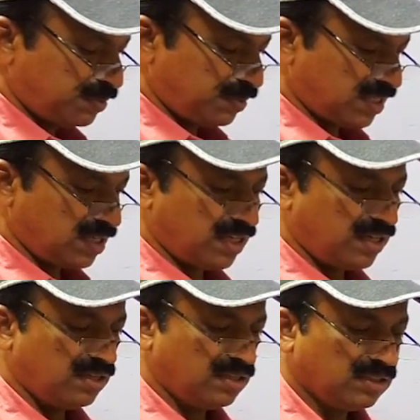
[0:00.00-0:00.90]

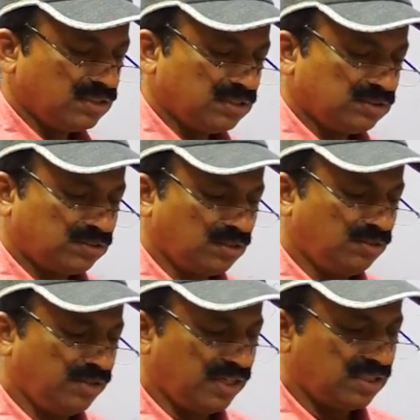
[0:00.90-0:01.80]
especially, so
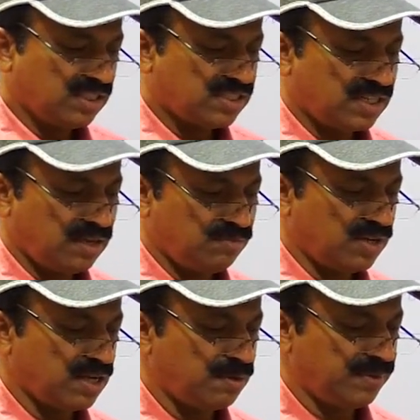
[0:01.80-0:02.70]
during this time
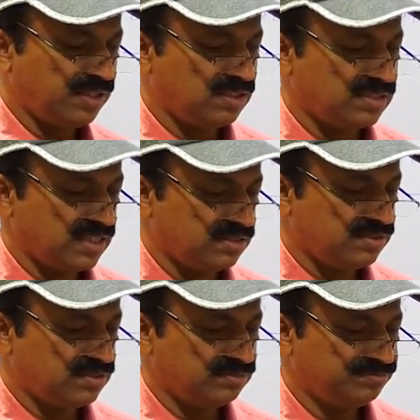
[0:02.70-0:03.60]
what happened in the
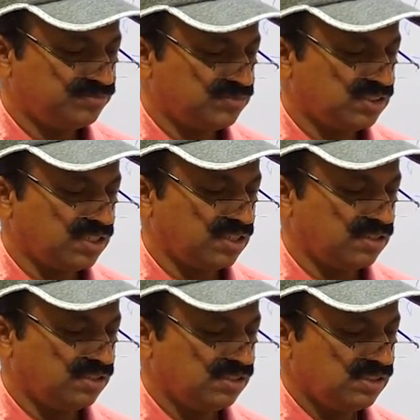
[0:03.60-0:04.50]
sense,
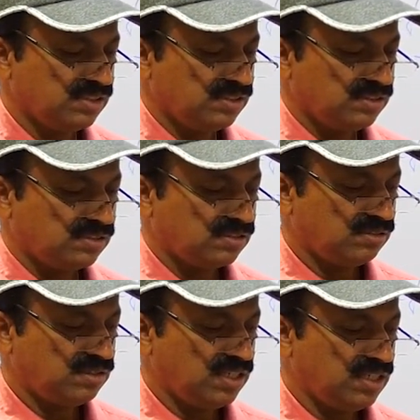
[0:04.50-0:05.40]
okay,
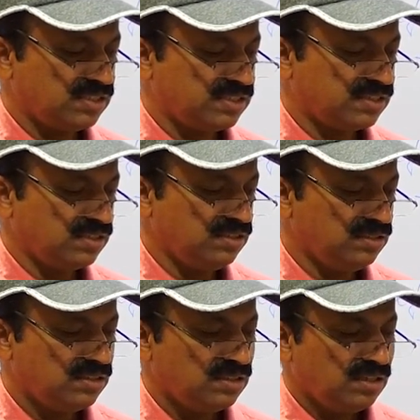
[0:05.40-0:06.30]
so there is
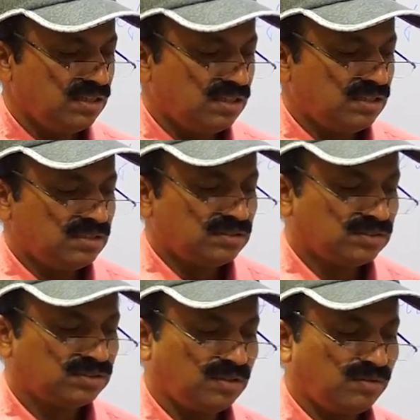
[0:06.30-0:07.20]

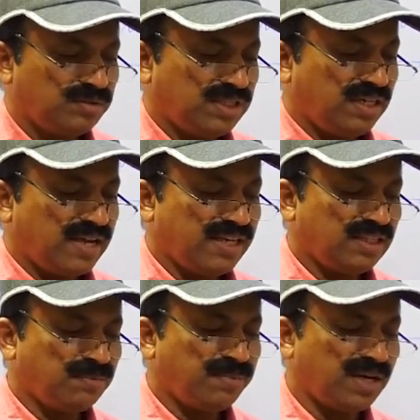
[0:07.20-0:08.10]
so in
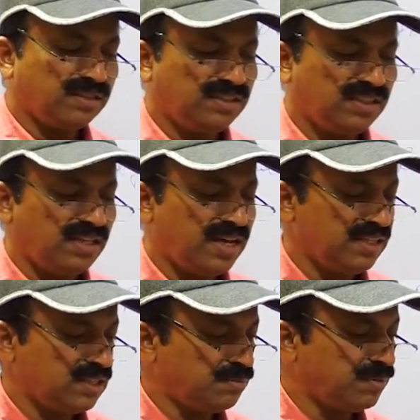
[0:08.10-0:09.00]
Hyderabad
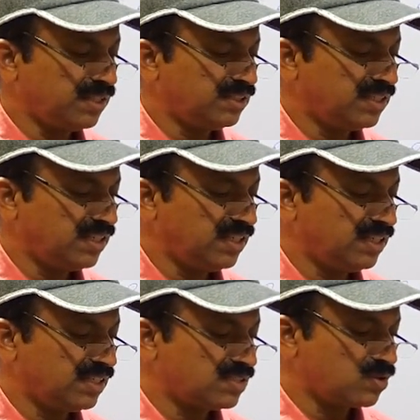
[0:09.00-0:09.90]

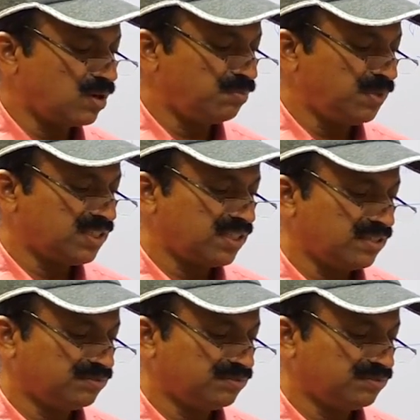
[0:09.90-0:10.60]
he established,